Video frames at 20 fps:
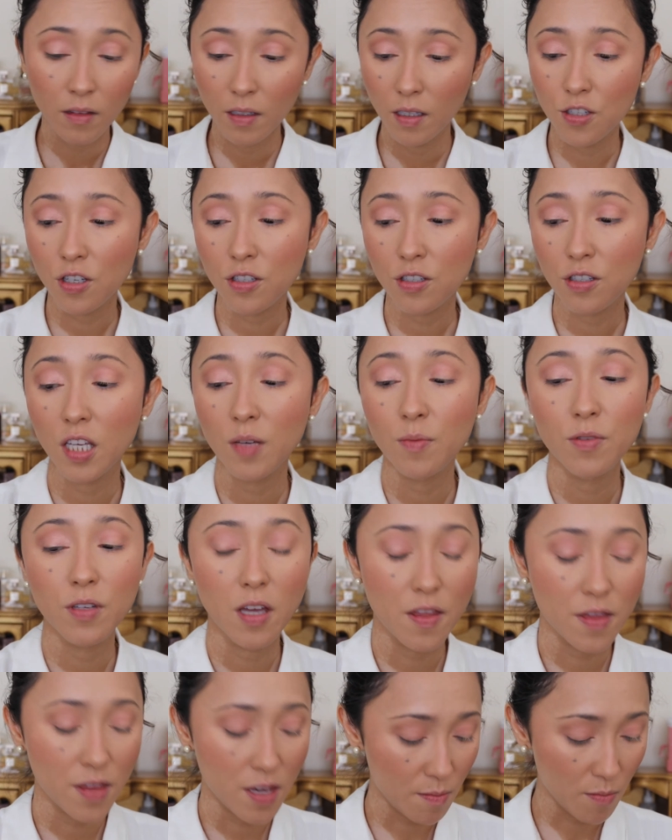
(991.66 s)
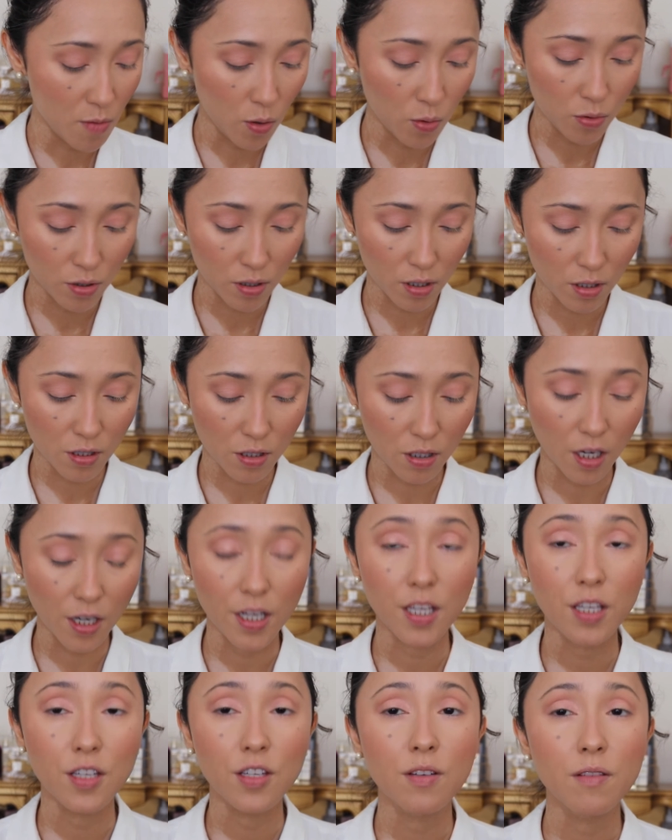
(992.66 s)
This gives the most
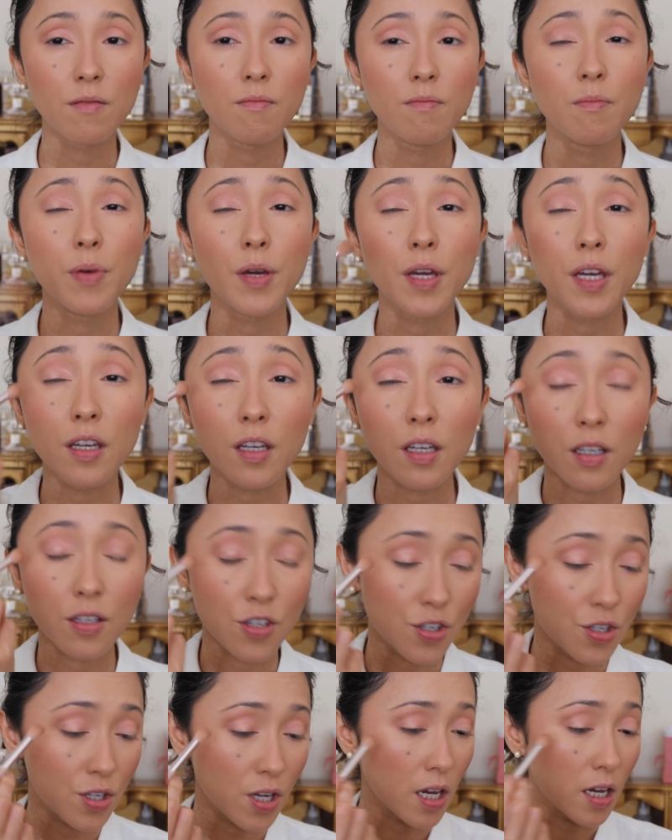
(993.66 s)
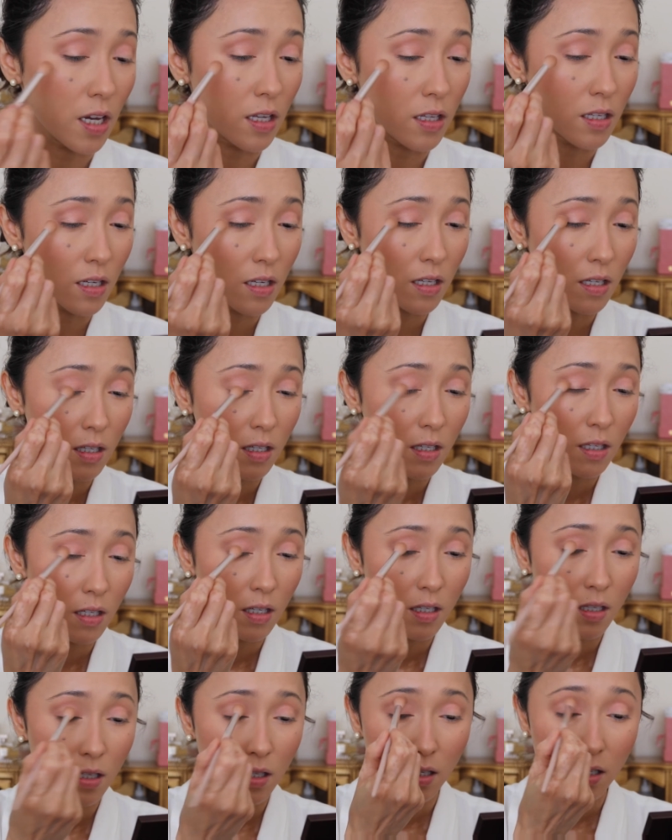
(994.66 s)
stunning pink shade.
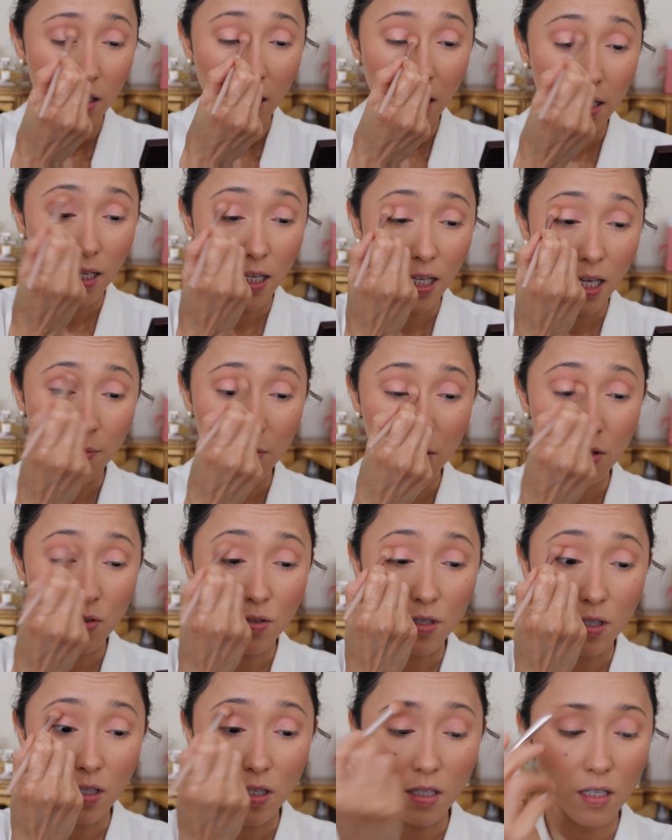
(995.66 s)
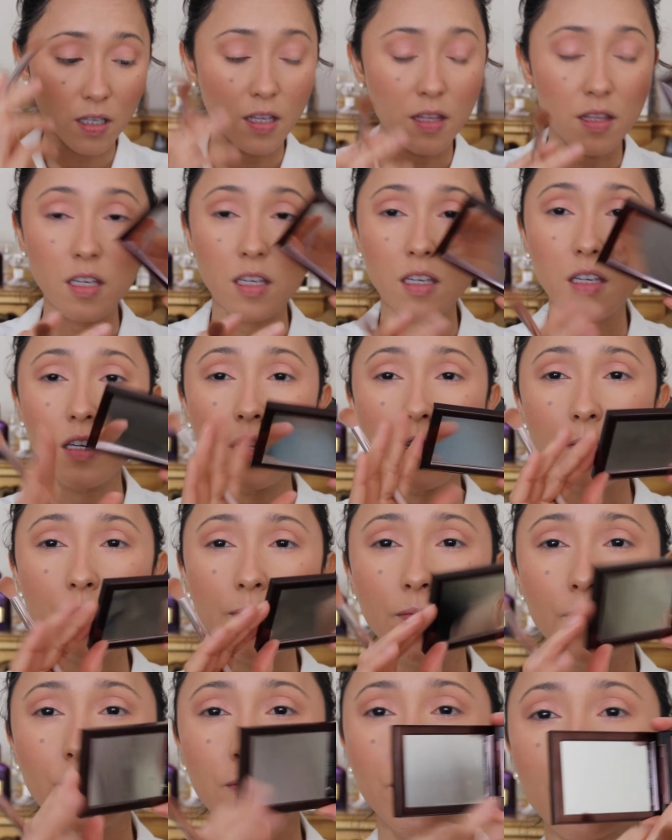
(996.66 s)
And I am using the
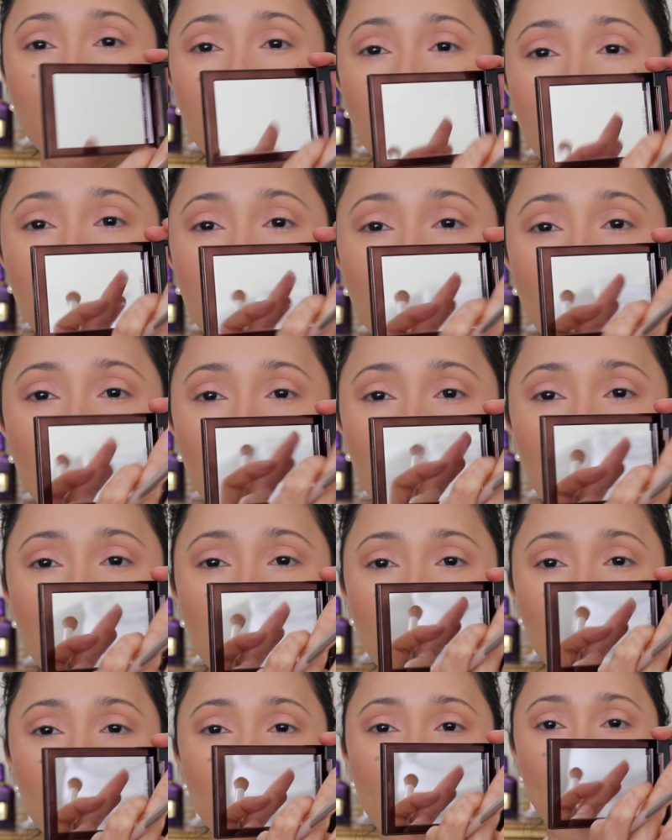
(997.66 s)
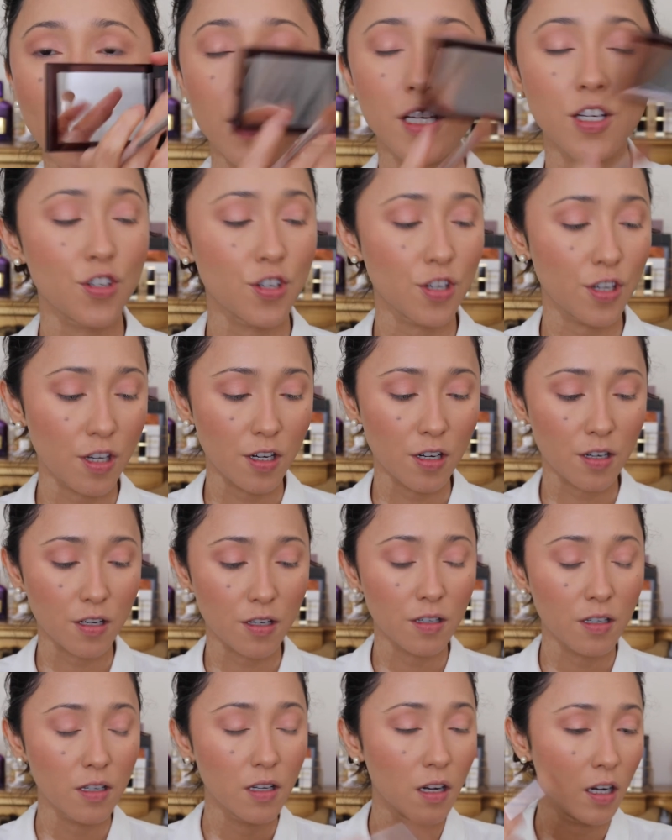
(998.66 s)
darker reddish here
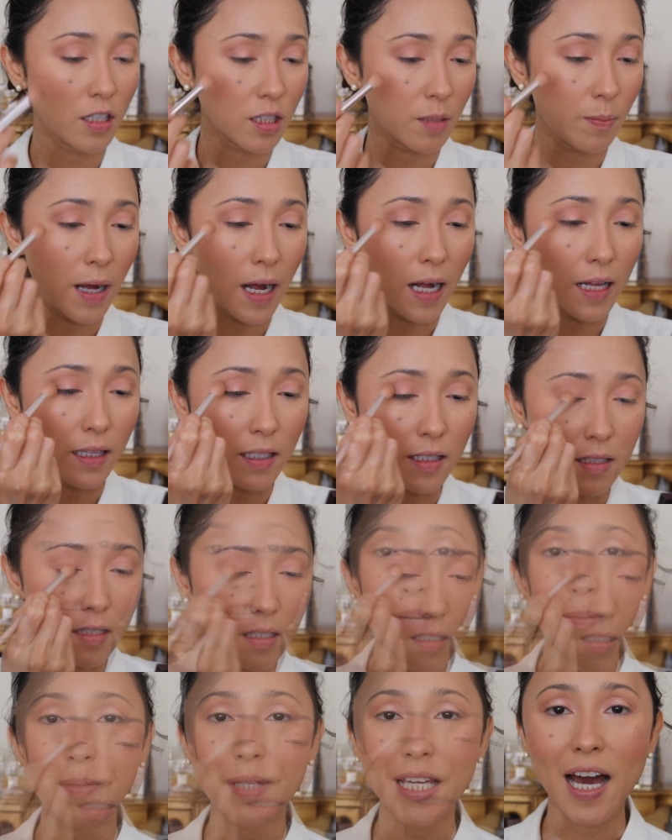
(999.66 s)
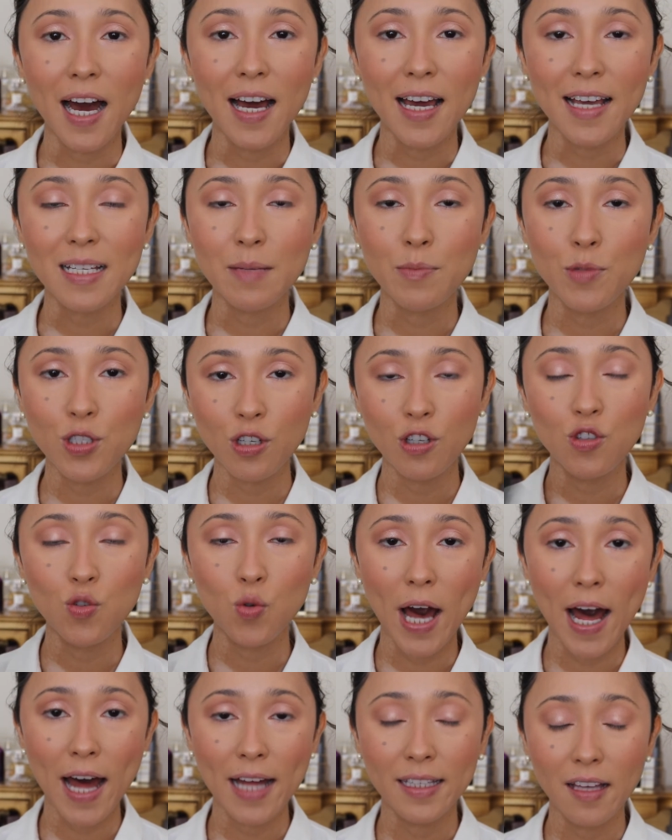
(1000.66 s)
on the palette. To finish up the eyes, I'm just going to
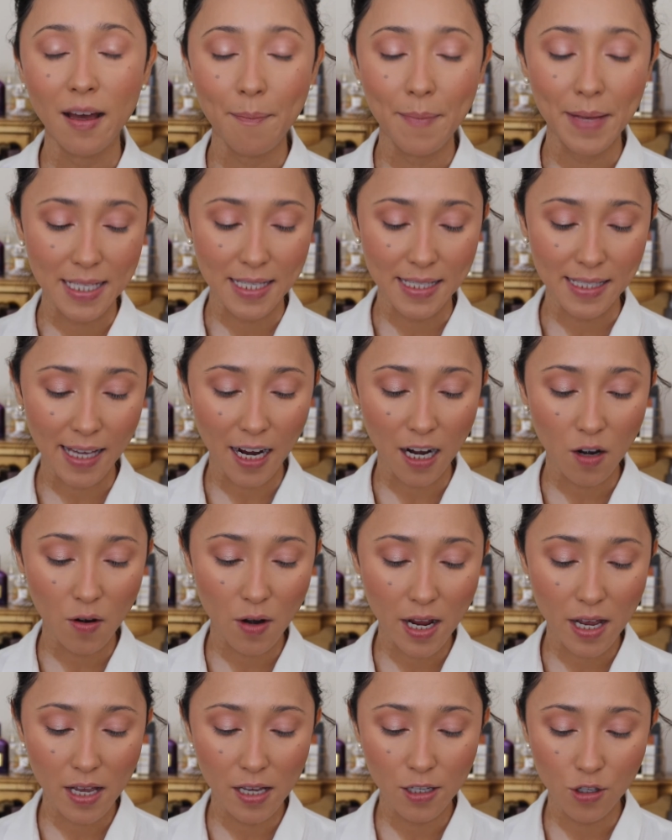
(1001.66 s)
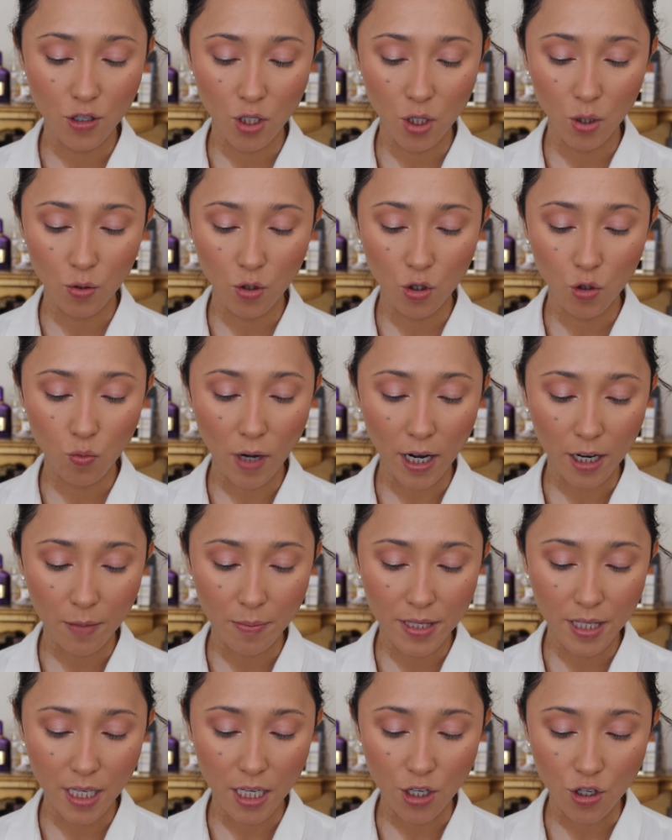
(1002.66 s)
add mascara. So 2
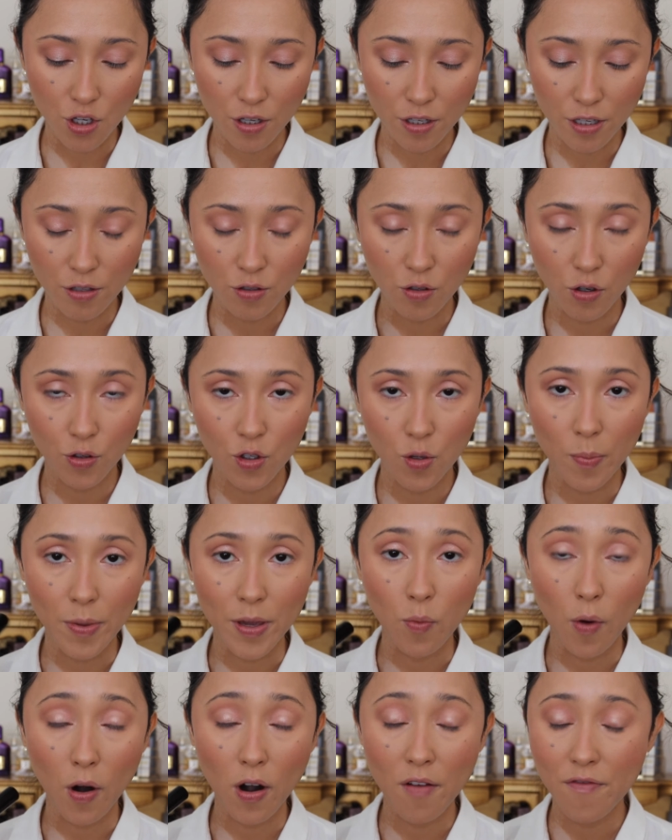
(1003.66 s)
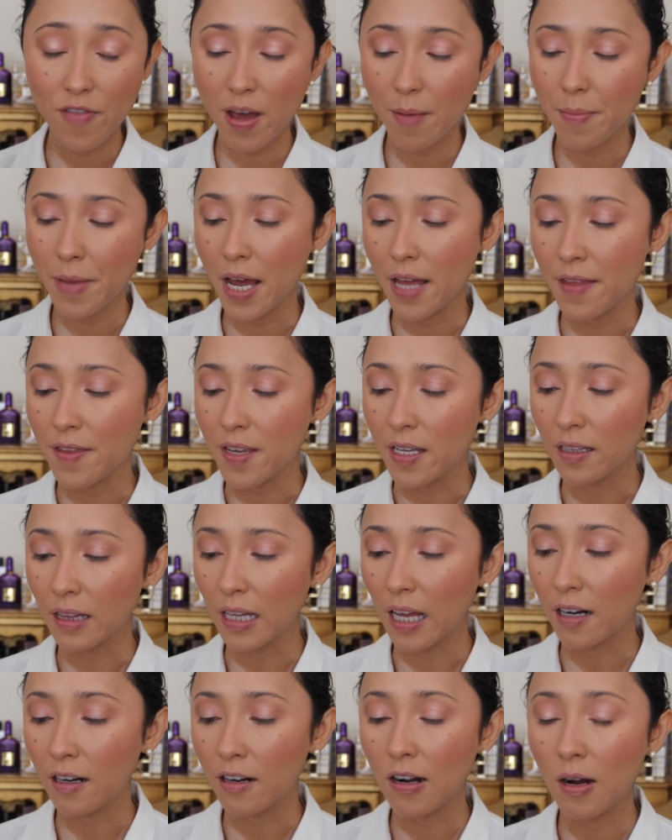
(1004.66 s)
recommendations. It's going to be one of them, the
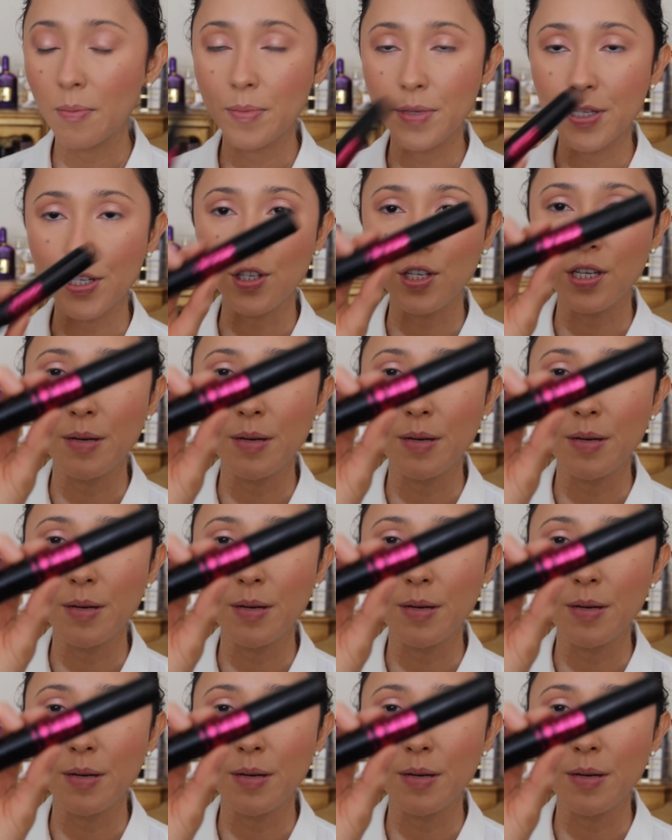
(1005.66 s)
Lancome Monsieur